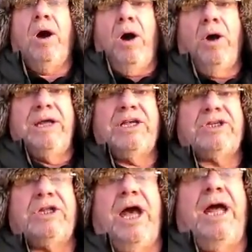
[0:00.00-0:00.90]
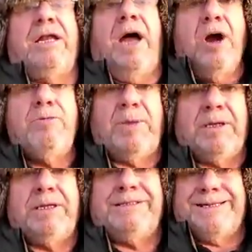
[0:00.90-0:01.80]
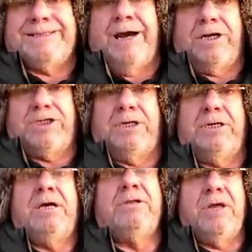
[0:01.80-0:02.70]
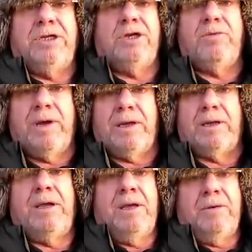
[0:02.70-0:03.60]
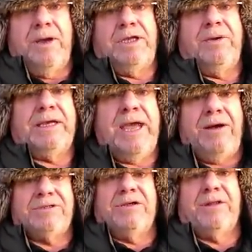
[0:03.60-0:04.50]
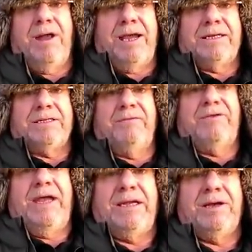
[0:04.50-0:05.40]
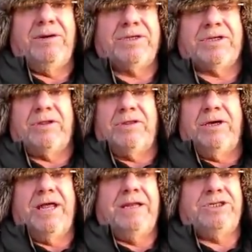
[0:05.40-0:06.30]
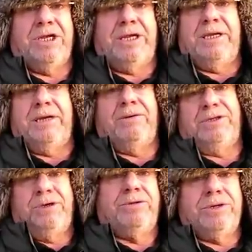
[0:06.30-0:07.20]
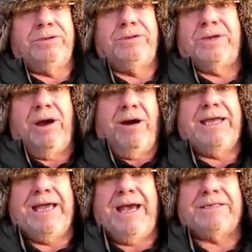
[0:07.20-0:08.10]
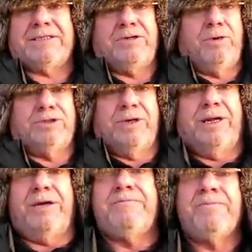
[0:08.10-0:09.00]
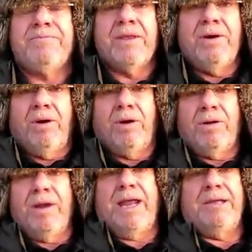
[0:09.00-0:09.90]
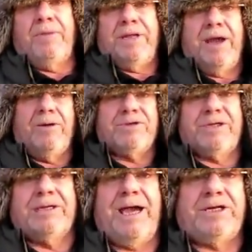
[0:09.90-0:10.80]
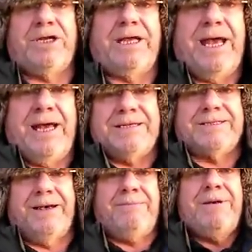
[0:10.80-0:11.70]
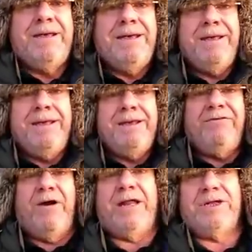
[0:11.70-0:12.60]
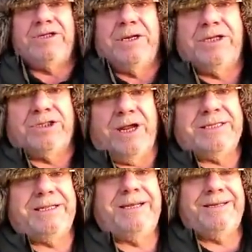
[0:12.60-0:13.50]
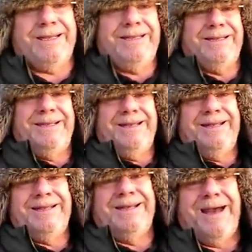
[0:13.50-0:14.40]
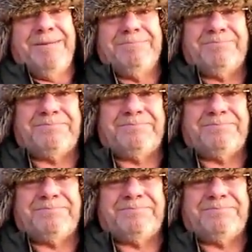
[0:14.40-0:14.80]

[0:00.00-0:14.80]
honest and open discussion than you will when you encounter the likes of Ineos, Third Energy, UKOOG, iGas, Quadrilla, or anybody else that actually has some financial interest in the game.